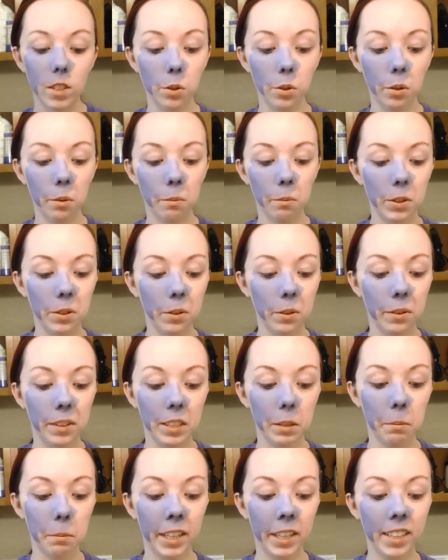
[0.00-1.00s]
So I'm just
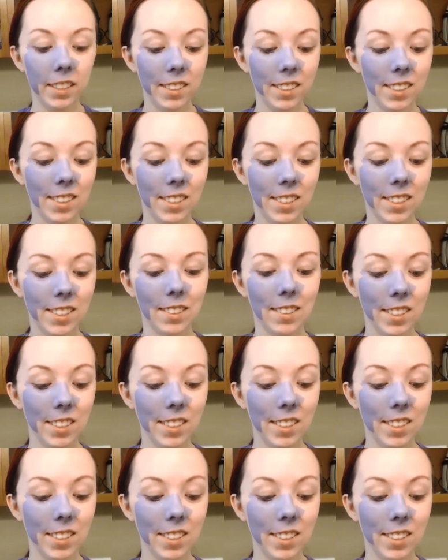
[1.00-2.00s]
going to paint and
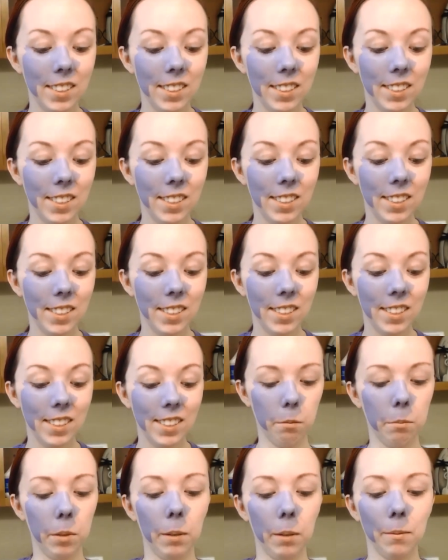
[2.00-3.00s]
stop talking, and
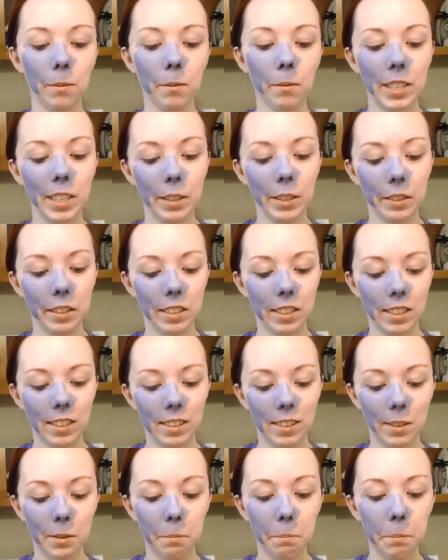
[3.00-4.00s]
I'm probably going to
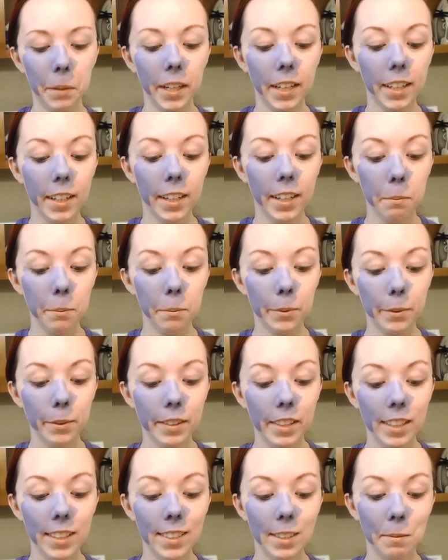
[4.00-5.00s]
speed it up
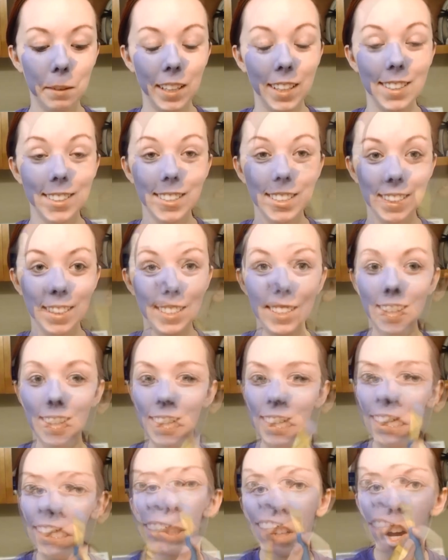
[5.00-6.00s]
through this because it's
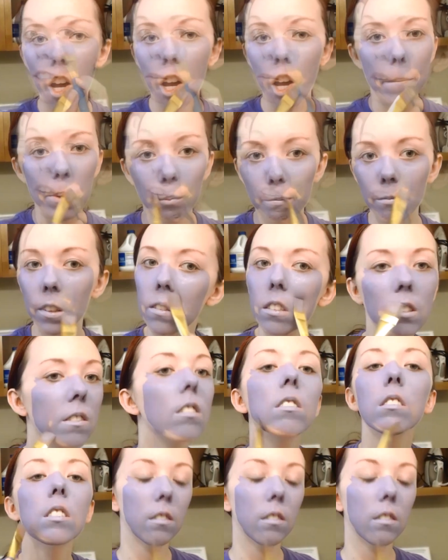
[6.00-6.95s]
going to take a little while.